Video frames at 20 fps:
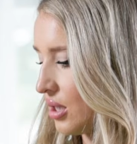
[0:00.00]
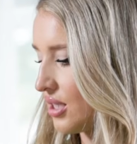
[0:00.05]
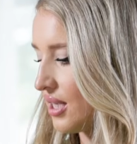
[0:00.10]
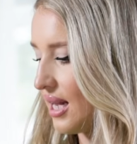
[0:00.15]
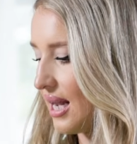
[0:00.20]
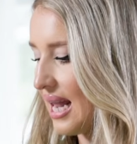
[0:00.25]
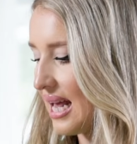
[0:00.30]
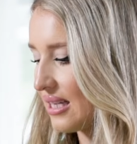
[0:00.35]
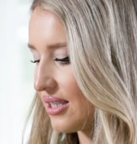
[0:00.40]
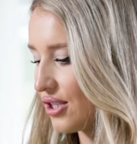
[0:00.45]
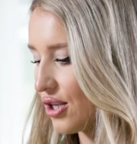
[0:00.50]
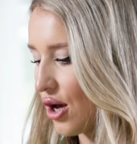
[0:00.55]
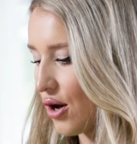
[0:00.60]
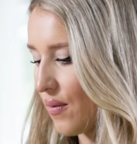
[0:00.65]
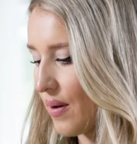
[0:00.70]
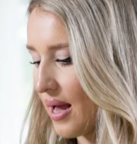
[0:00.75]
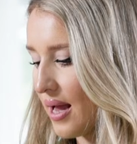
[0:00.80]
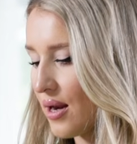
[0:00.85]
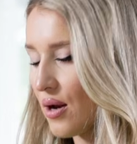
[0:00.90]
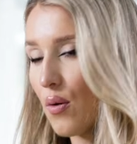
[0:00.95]
So let's
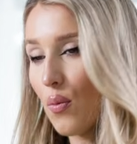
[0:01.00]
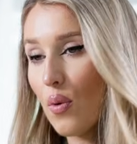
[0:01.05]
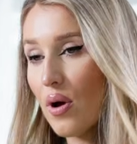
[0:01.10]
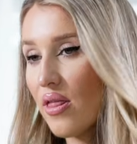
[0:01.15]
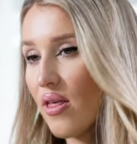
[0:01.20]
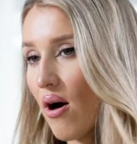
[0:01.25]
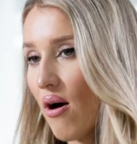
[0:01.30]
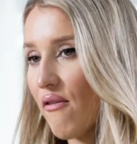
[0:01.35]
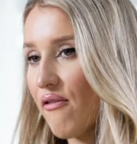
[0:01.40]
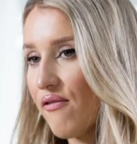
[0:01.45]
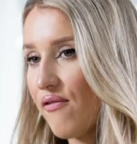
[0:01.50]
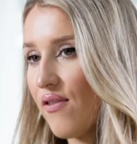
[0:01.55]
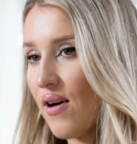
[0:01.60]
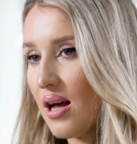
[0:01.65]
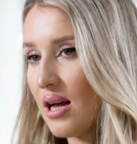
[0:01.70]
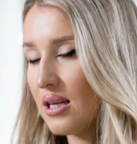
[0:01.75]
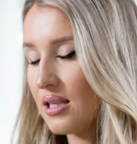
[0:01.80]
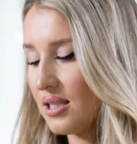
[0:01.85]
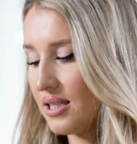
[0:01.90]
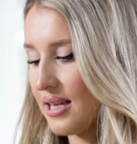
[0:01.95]
go in with our
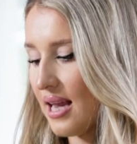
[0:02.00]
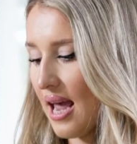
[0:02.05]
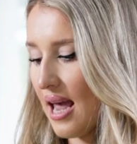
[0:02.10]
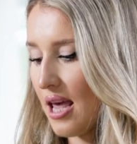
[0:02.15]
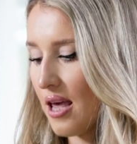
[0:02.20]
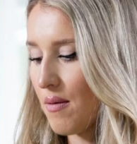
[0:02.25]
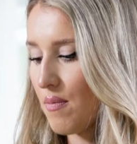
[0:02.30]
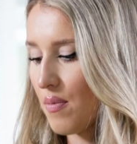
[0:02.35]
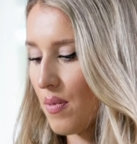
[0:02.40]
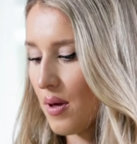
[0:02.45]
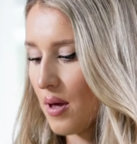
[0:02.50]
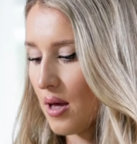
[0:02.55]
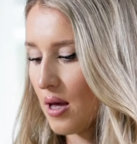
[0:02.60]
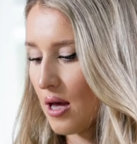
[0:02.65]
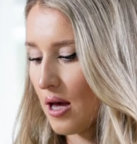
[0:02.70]
first tape.